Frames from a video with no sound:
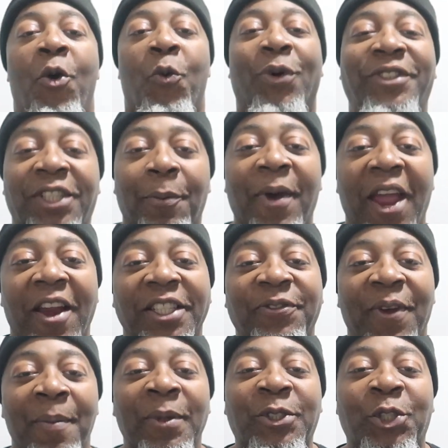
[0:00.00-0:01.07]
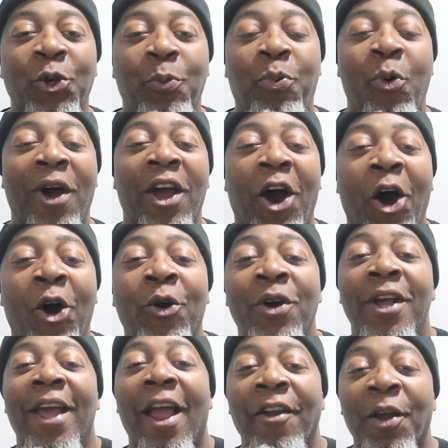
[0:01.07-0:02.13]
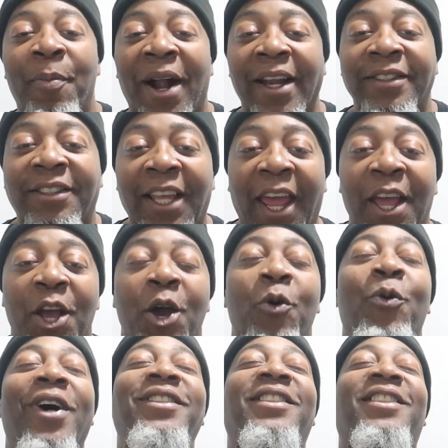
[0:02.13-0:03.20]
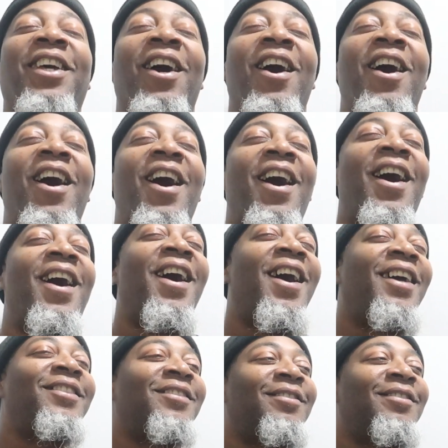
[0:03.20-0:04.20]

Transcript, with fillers: What's up, Harris Family 2.0? Everybody say, what's good?